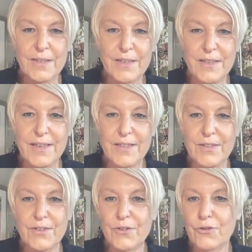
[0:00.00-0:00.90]
to
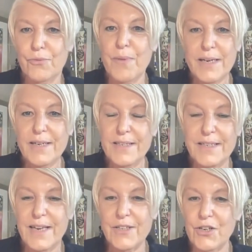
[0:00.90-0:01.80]
this tremendous
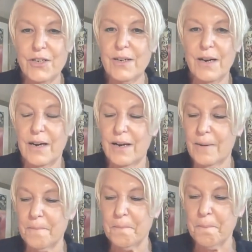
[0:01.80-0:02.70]
session,
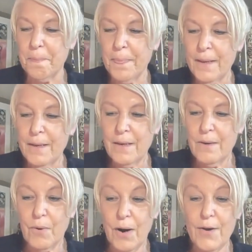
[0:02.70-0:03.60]

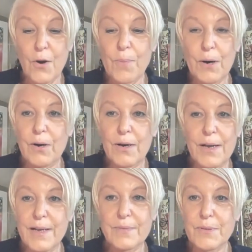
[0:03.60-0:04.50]
where I hope our
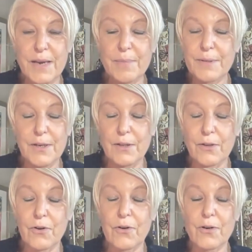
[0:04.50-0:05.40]
audience was able to
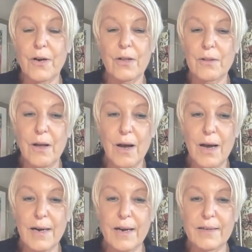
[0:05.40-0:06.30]
learn a
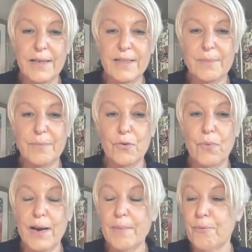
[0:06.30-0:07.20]
lot and get some
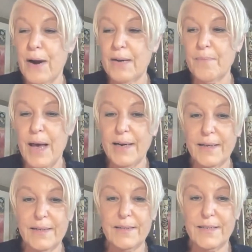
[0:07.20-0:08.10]
great
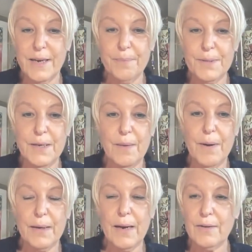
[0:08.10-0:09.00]
pragmatic tips
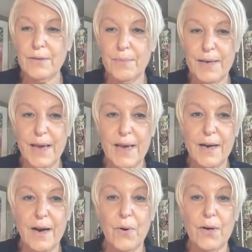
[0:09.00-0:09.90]
about how to make
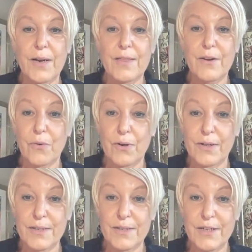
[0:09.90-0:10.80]
AI work in their
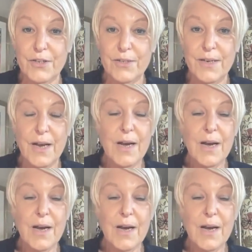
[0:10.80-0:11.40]
organizations.